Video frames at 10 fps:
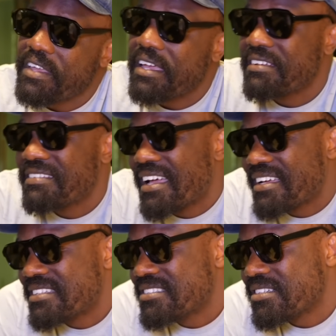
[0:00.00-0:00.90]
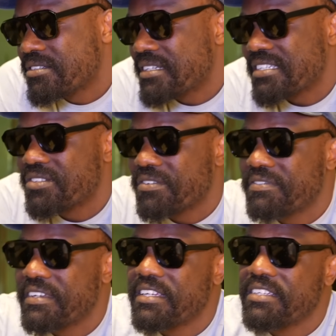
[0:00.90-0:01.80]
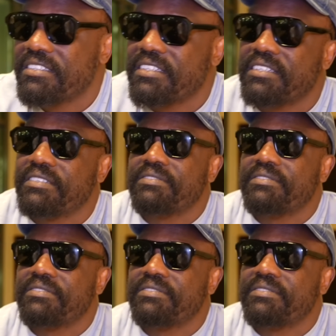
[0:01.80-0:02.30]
Yeah, exactly. So that's not fair, is it?